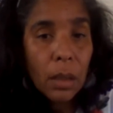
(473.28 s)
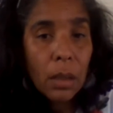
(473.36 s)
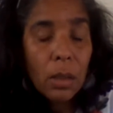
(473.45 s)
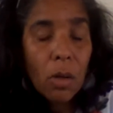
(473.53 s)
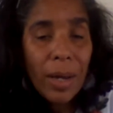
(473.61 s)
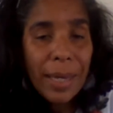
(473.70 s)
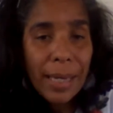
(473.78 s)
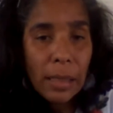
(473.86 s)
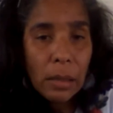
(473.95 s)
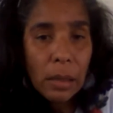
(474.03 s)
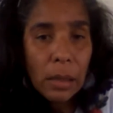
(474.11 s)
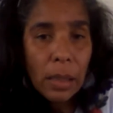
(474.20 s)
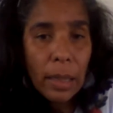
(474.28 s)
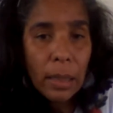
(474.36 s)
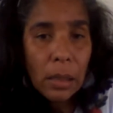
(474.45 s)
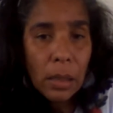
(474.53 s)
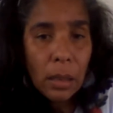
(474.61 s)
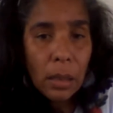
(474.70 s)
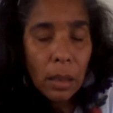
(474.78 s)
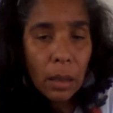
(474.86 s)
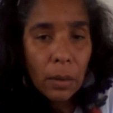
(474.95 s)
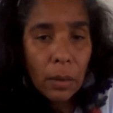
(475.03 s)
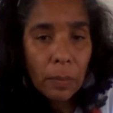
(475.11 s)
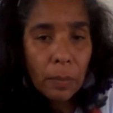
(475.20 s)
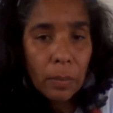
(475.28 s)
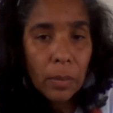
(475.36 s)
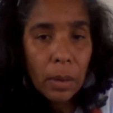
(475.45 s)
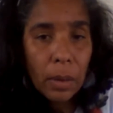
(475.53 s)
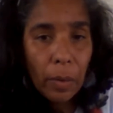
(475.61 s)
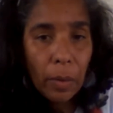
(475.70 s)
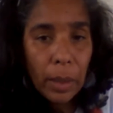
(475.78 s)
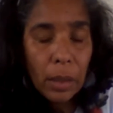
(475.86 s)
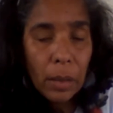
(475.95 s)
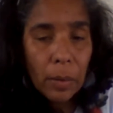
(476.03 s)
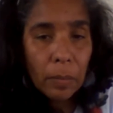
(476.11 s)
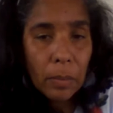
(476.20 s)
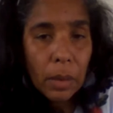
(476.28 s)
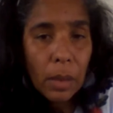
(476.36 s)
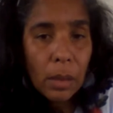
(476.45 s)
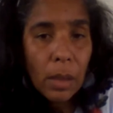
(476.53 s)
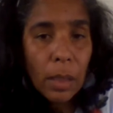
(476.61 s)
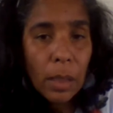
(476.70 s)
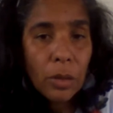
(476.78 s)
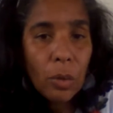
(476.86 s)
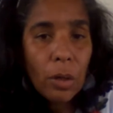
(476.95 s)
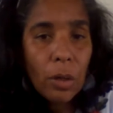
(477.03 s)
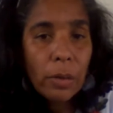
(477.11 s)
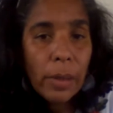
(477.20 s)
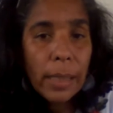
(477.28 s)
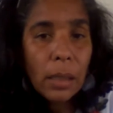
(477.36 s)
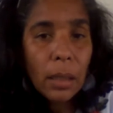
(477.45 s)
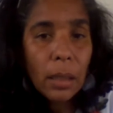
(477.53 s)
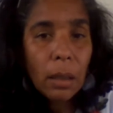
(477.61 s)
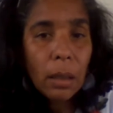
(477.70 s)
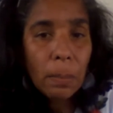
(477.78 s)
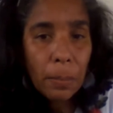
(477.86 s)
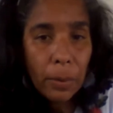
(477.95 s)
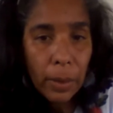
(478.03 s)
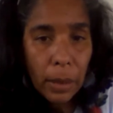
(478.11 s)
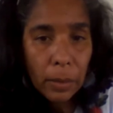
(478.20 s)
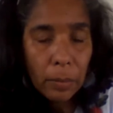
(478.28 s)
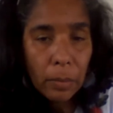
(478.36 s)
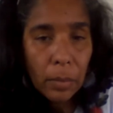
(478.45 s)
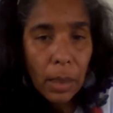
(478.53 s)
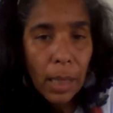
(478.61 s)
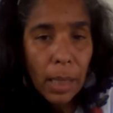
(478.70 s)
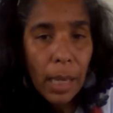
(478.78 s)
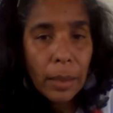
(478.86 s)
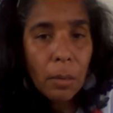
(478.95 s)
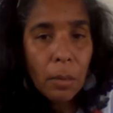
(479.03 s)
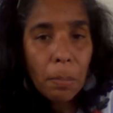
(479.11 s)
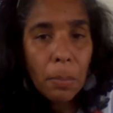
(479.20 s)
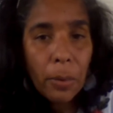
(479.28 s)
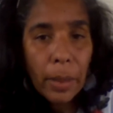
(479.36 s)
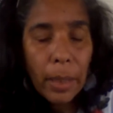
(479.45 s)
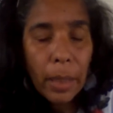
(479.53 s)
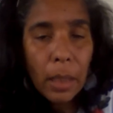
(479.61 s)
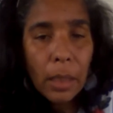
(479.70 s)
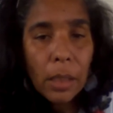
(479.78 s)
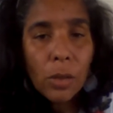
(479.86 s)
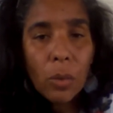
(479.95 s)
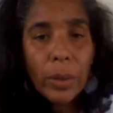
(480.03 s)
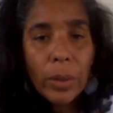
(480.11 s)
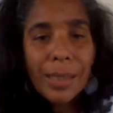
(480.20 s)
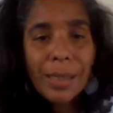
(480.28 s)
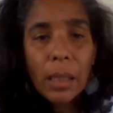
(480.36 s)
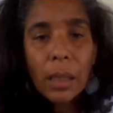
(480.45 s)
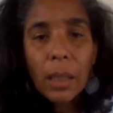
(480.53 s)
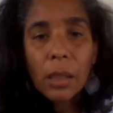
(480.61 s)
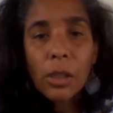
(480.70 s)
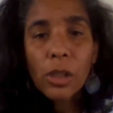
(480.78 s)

your exercise today, right, is that you are writing a prayer, and the prayer is going to take a